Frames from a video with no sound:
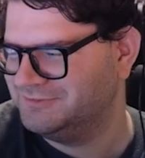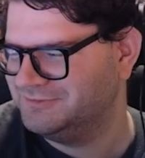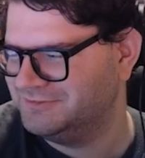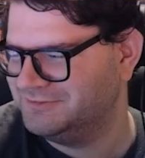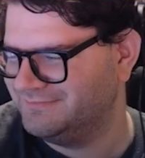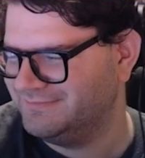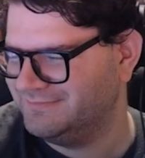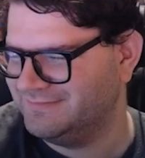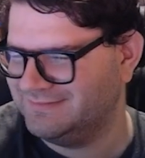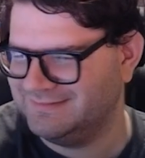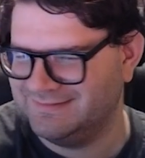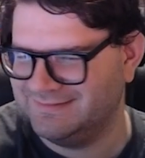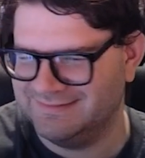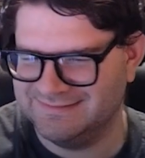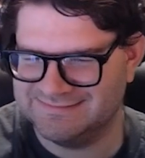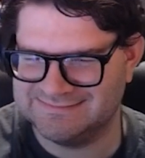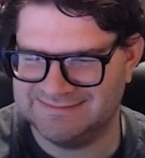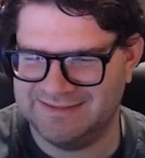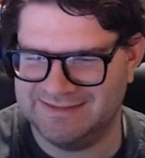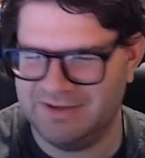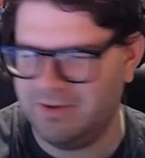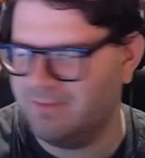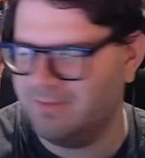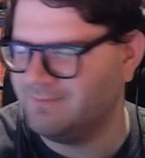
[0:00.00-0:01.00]
who the villain is,
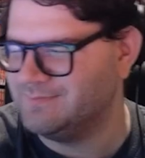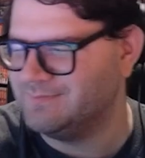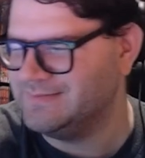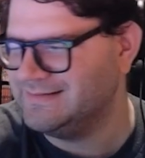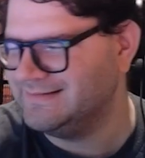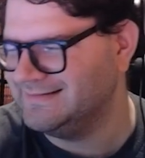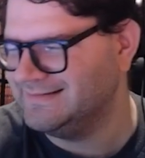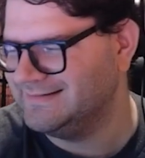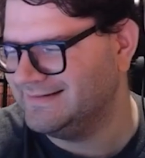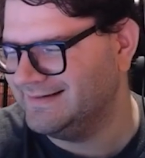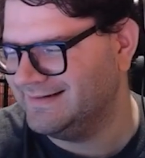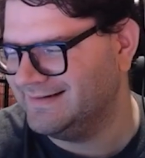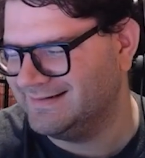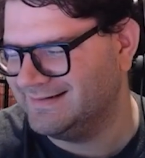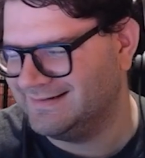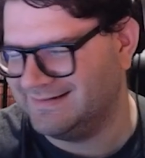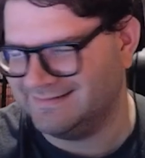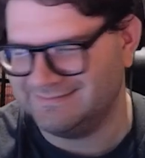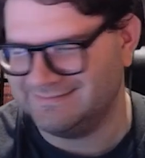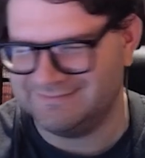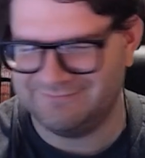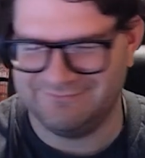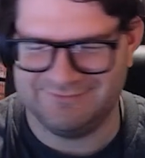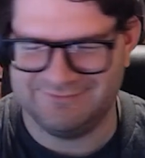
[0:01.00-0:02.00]
and they immediately get it. I
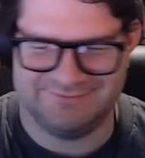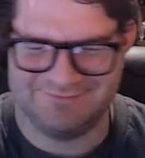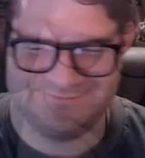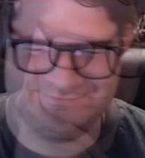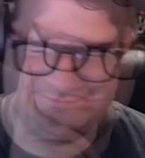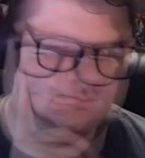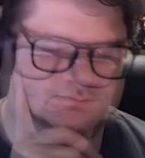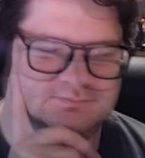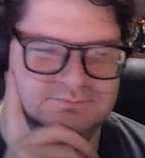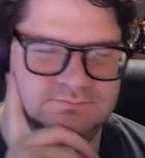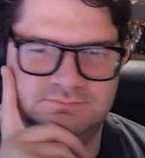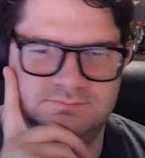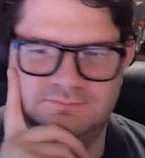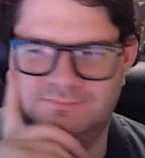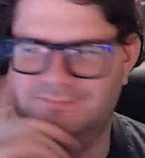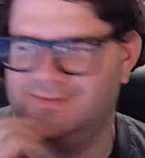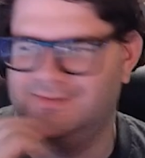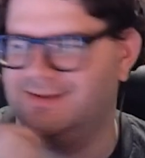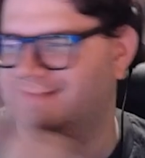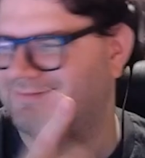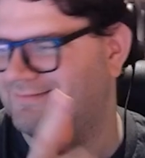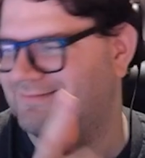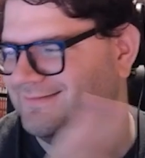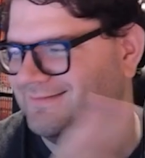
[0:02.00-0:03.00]
love it.
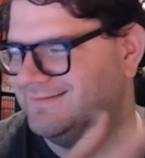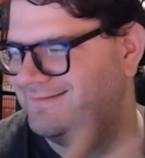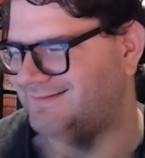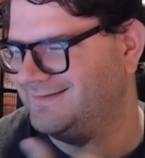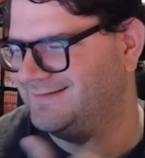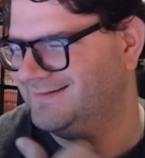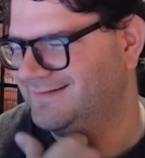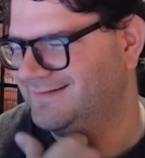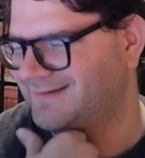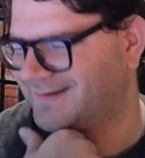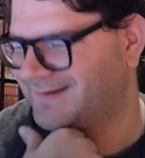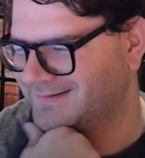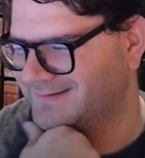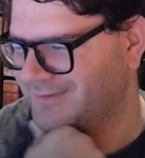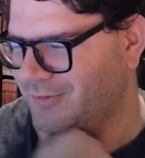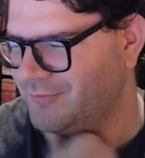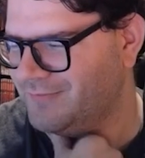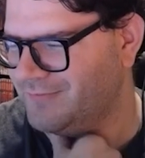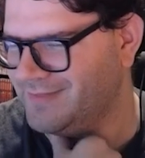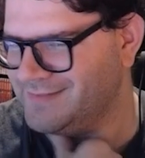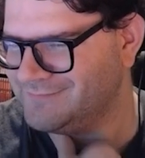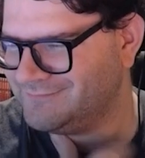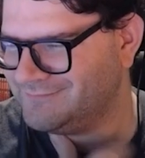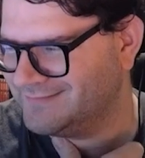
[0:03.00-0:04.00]
Yeah, see? Oh,
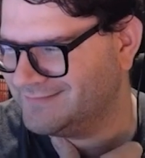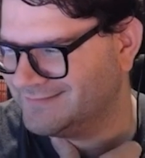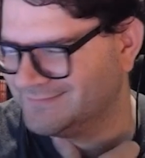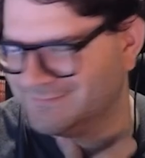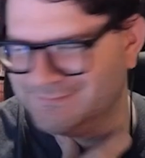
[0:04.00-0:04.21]
that Phantom.